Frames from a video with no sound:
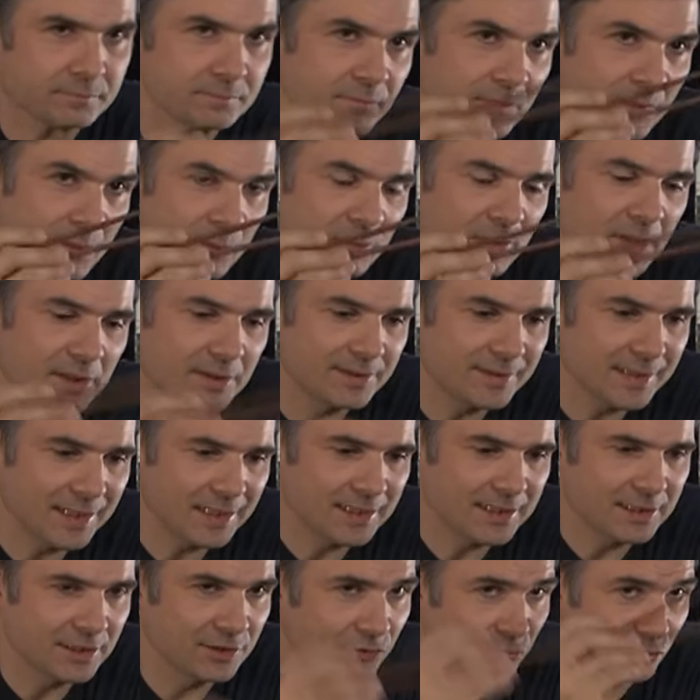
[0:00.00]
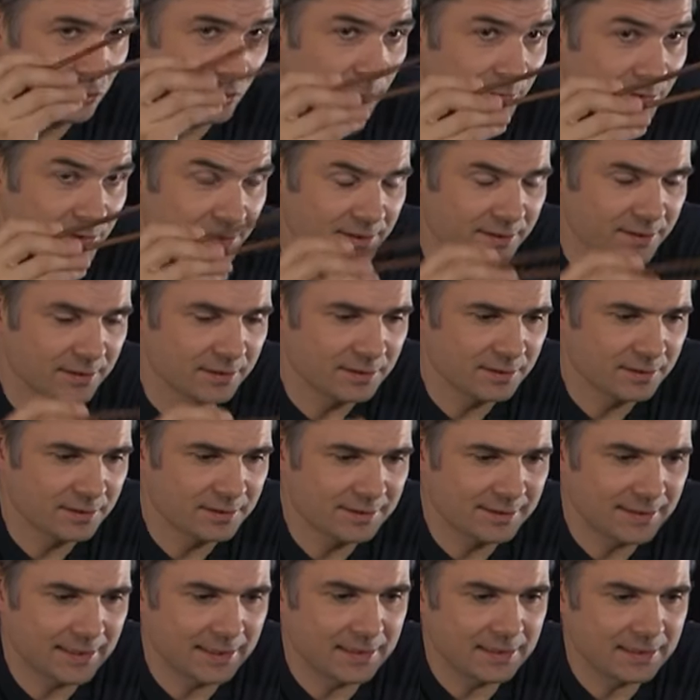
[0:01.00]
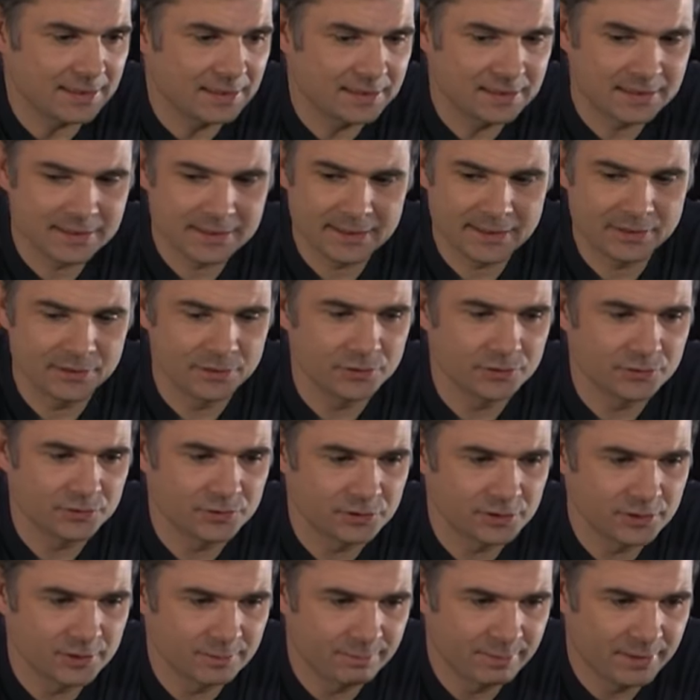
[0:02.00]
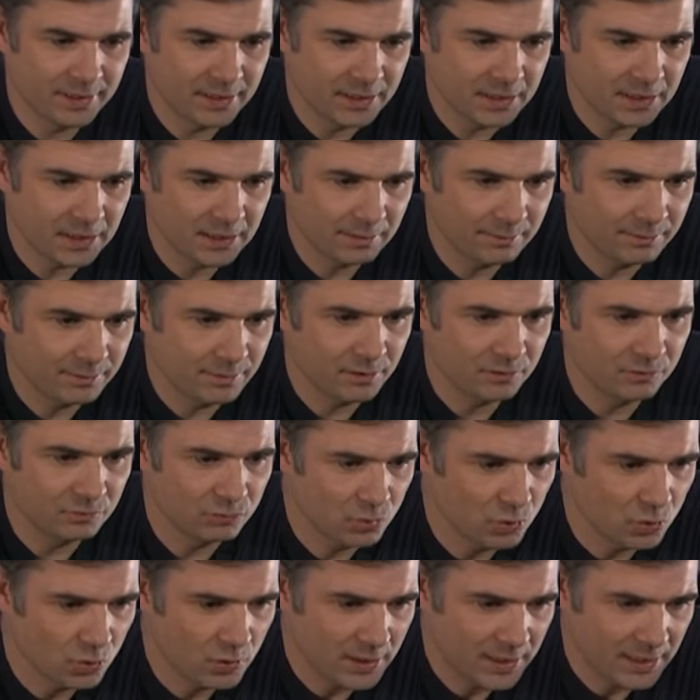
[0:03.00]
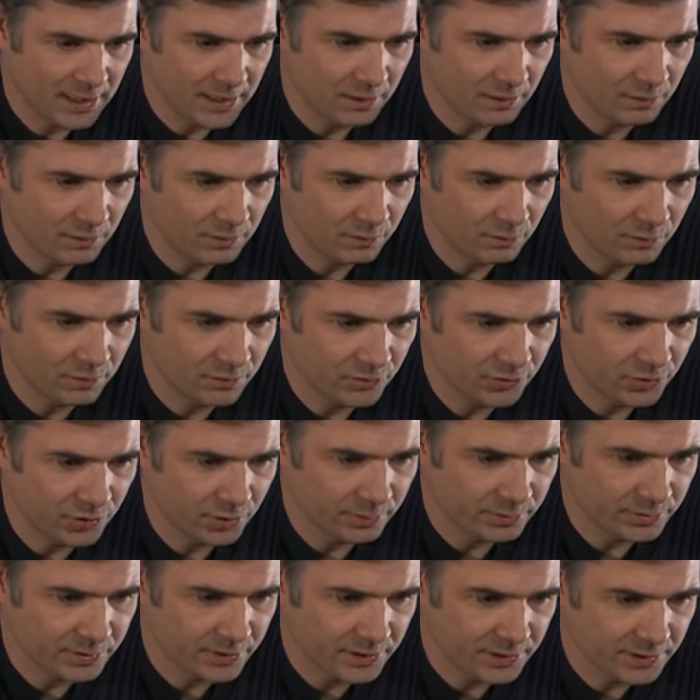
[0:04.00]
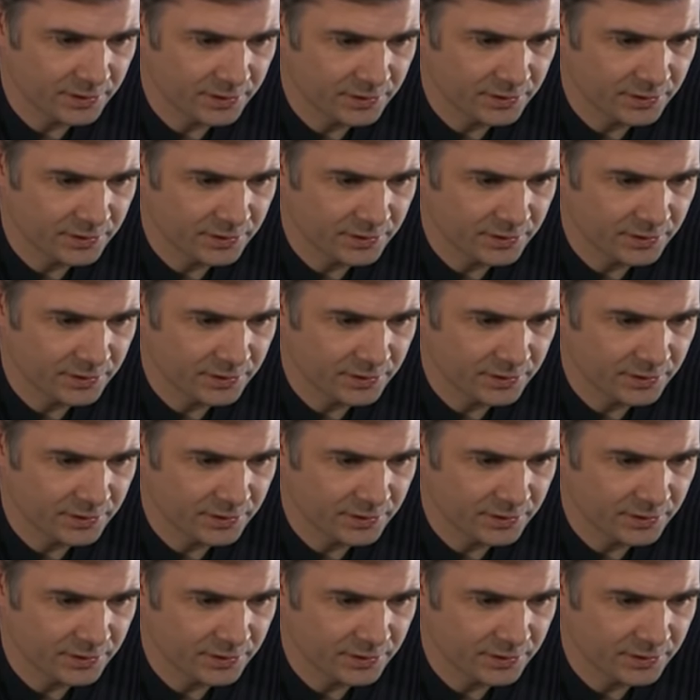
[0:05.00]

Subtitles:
my delicate chopstick skills to pick up a raw egg with chopsticks.